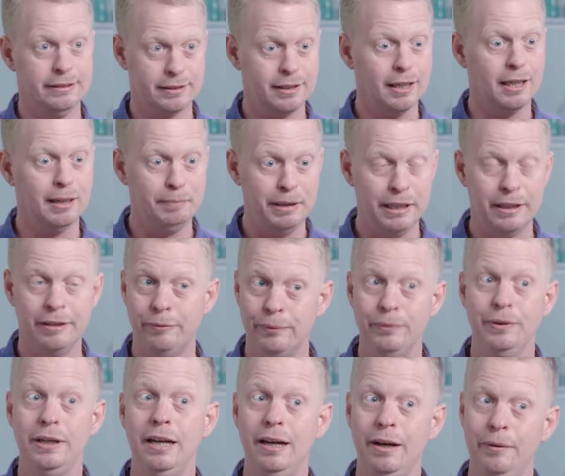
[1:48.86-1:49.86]
It's going to be a
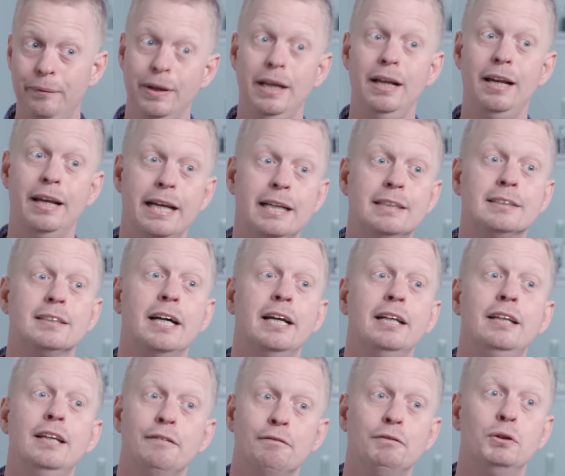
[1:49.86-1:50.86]
really, really
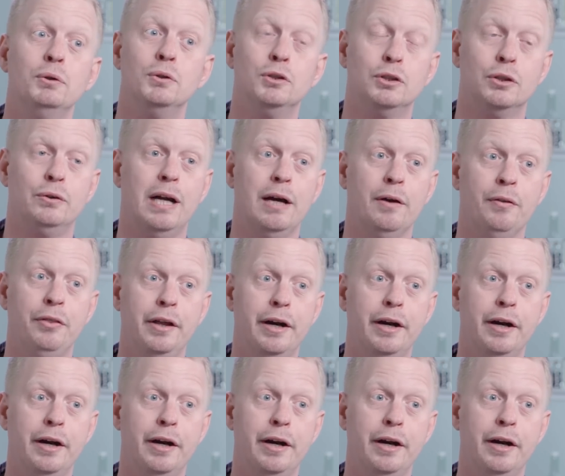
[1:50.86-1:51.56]
exciting future out